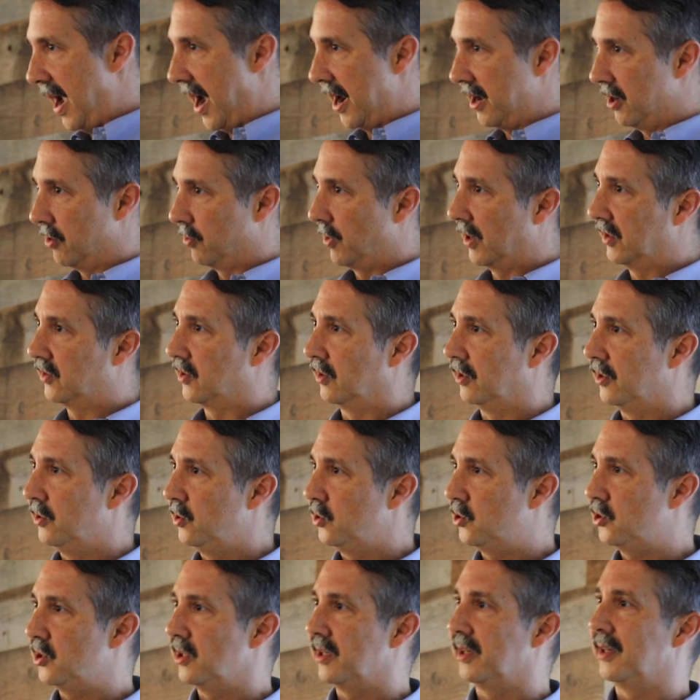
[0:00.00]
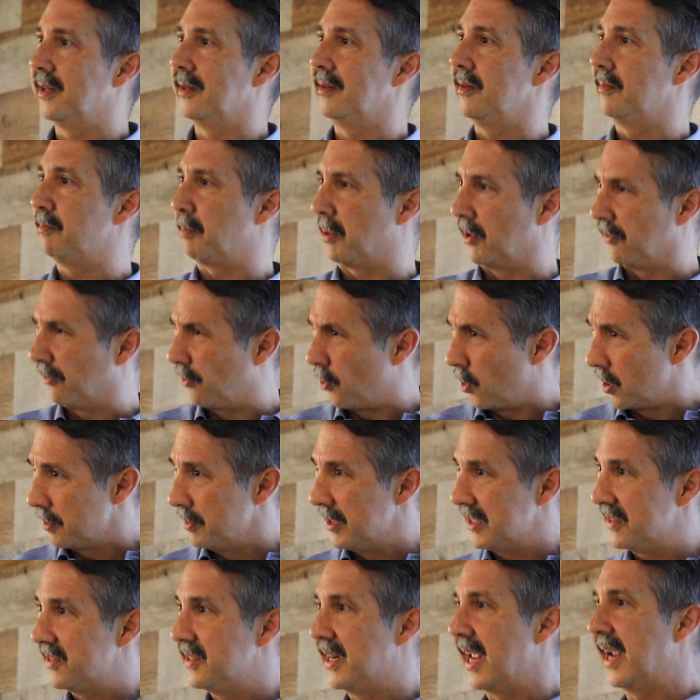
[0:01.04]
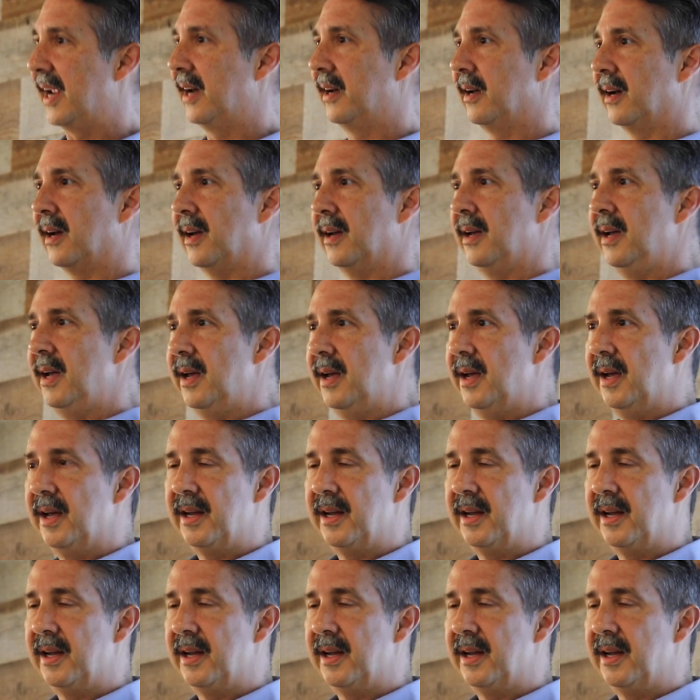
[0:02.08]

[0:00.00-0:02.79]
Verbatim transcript: higher resolution, performance data,